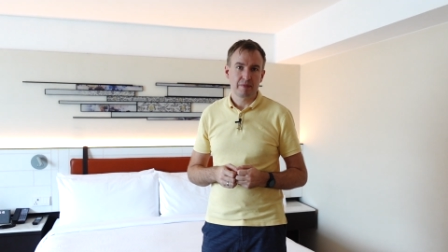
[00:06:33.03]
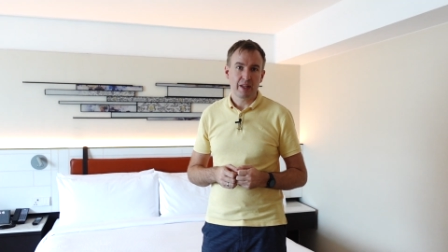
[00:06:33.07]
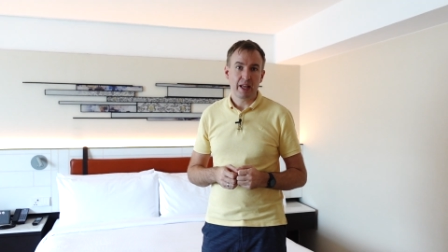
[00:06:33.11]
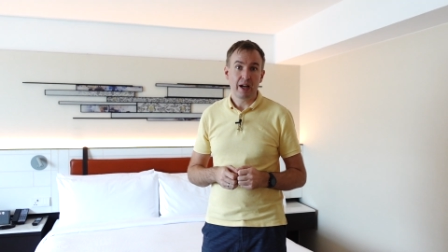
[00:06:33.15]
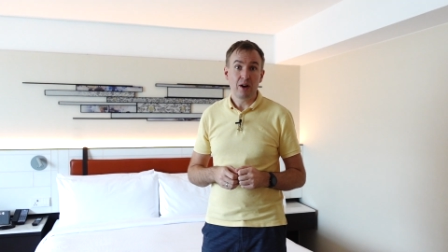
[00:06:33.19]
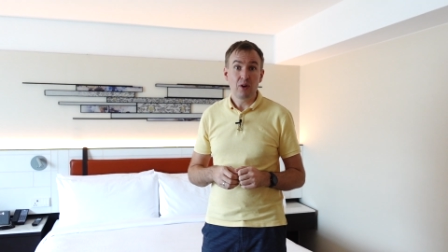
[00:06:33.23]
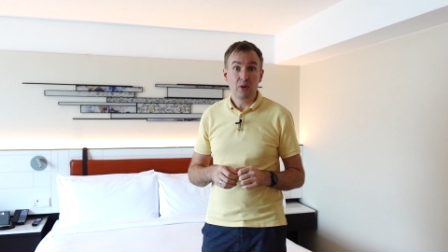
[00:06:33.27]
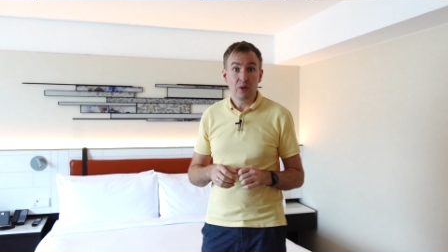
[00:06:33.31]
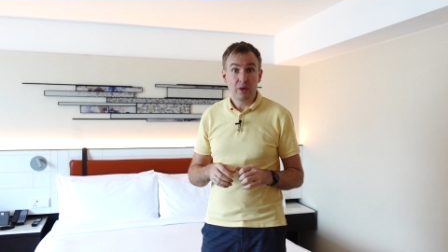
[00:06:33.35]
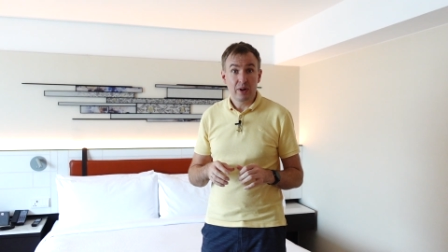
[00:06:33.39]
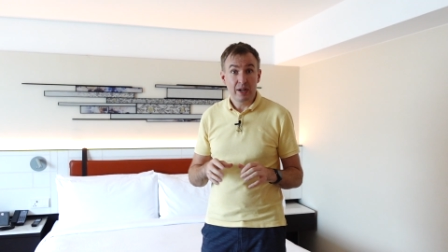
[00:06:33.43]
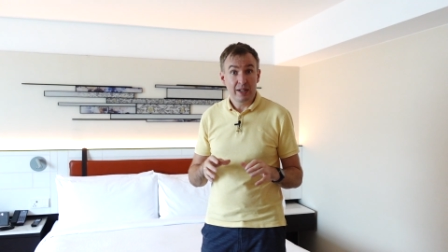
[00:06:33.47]

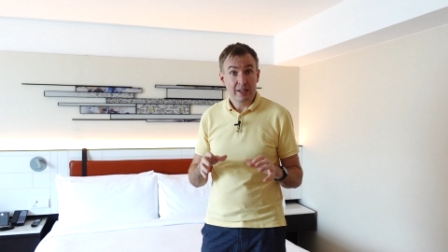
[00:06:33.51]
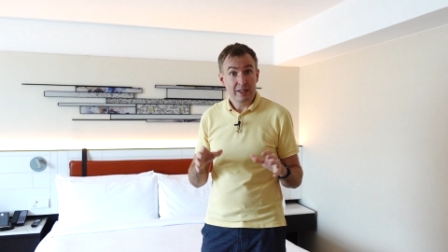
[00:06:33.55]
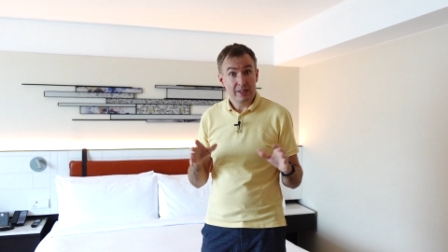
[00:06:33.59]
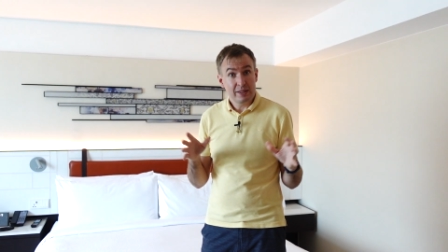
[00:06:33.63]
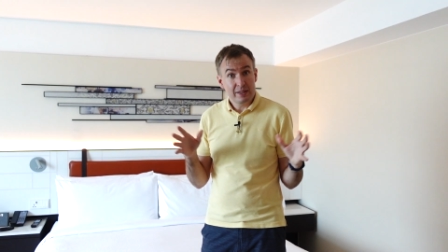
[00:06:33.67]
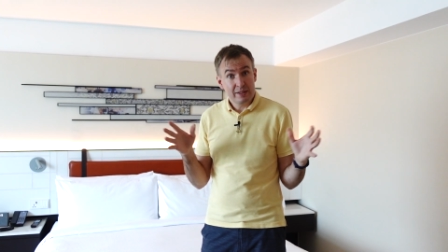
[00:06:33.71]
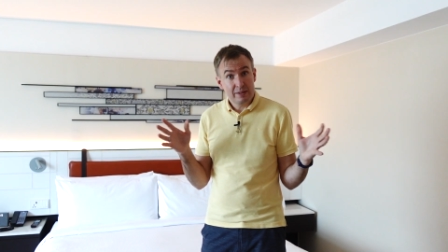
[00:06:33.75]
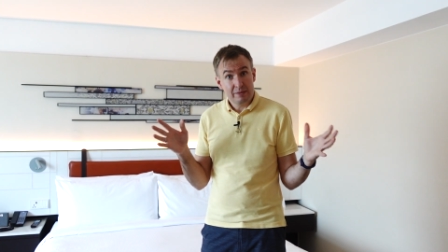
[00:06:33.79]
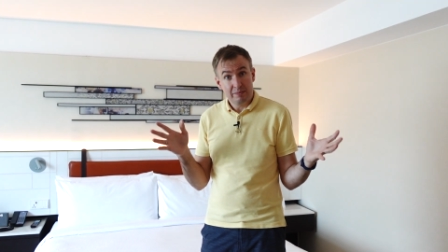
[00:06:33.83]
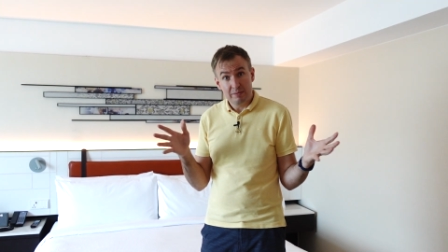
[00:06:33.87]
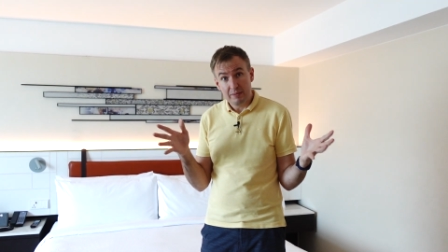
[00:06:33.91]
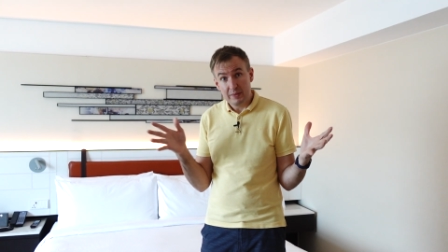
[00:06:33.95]
And
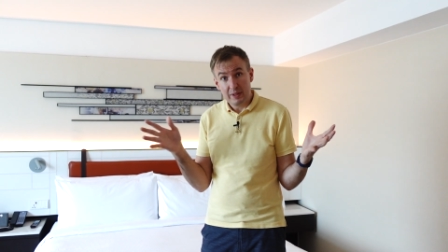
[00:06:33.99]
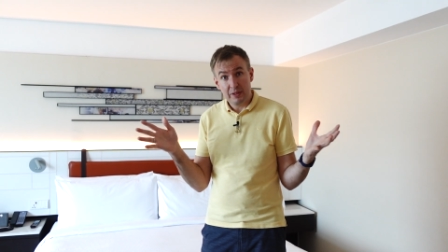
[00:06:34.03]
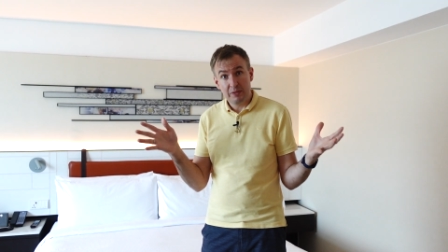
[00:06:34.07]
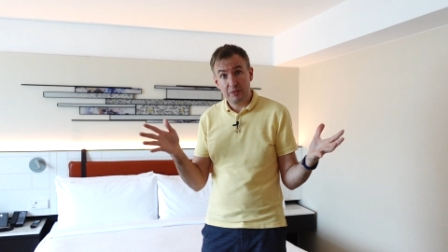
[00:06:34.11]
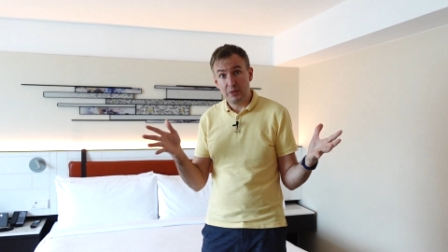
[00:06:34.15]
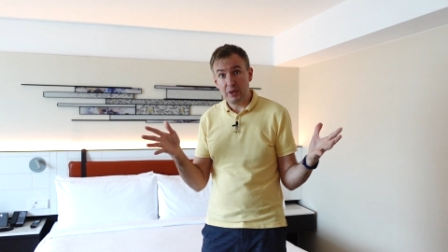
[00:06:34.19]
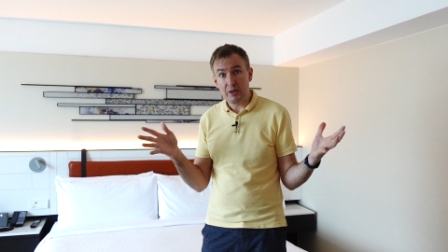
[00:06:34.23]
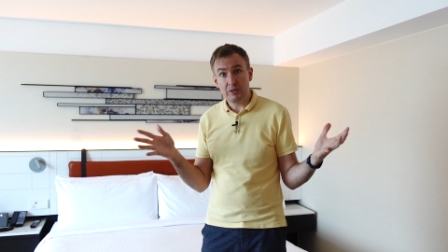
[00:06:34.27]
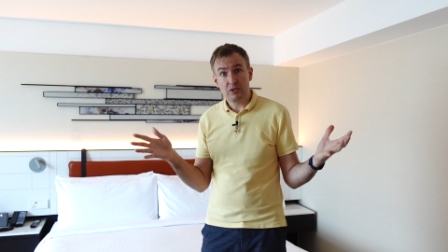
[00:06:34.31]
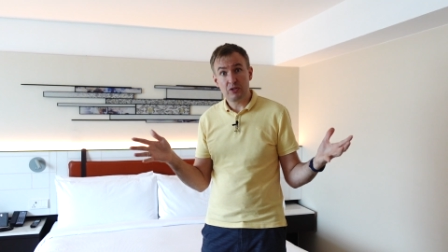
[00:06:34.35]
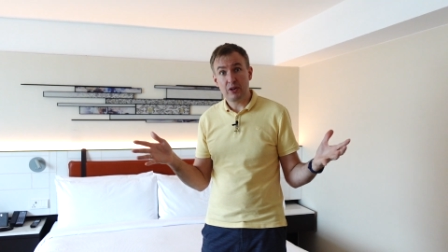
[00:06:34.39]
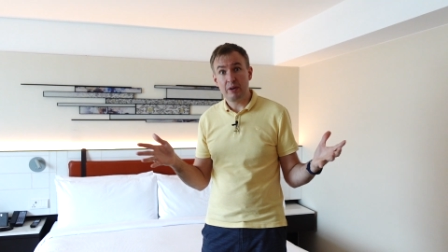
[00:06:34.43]
if
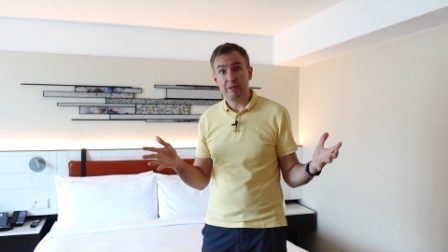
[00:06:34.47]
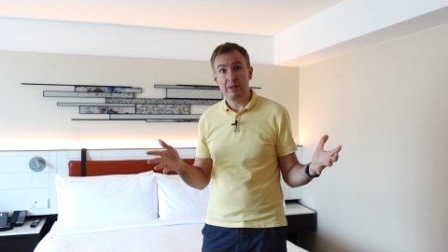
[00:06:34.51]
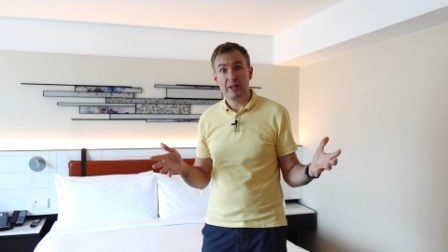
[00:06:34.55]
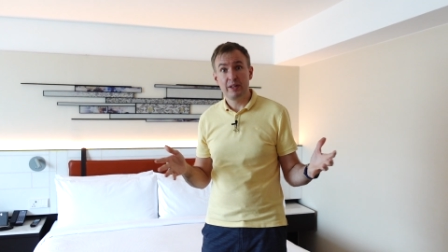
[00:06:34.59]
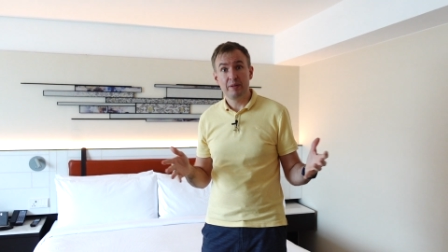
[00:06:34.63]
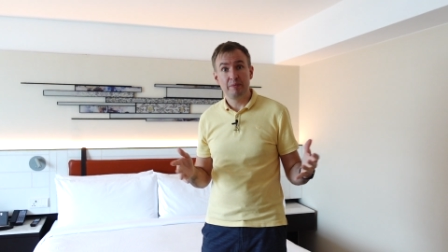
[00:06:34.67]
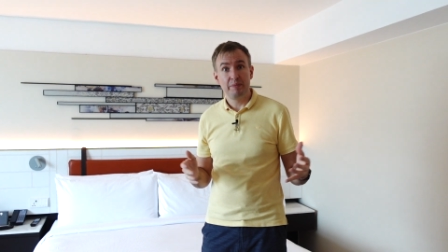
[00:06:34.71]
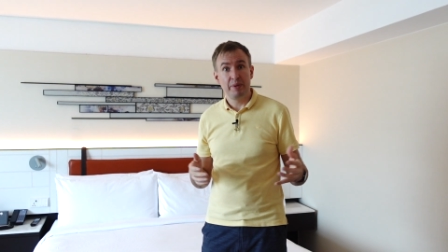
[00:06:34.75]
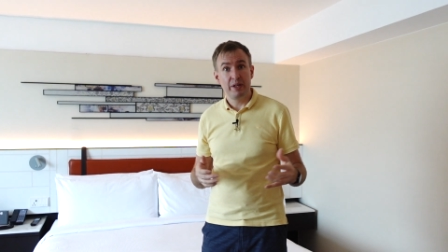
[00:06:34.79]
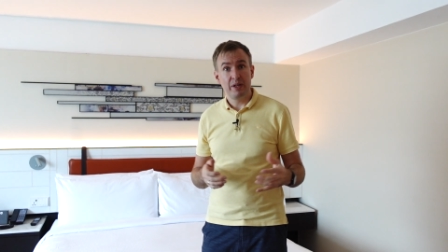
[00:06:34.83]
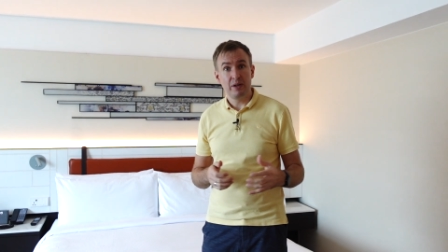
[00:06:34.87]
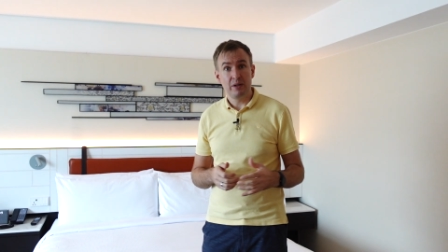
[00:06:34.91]
you are
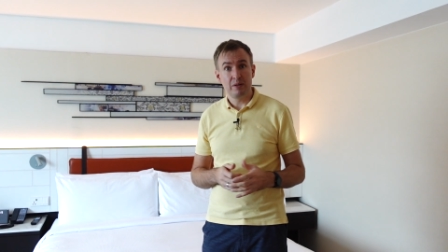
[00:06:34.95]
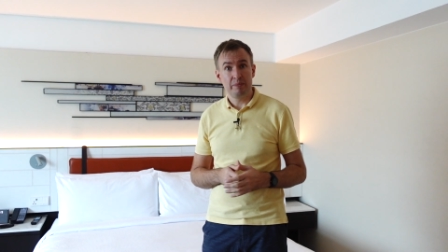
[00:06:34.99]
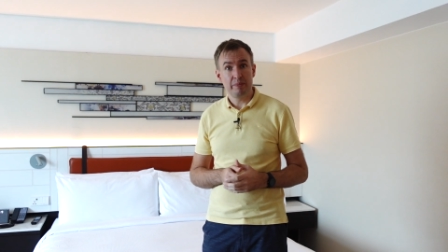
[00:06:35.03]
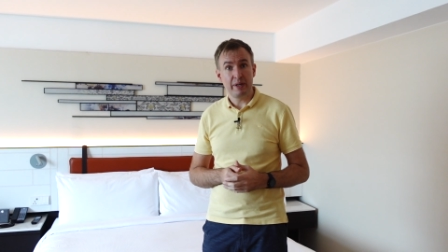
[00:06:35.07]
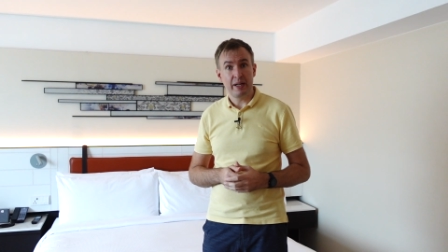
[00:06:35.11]
traveling beyond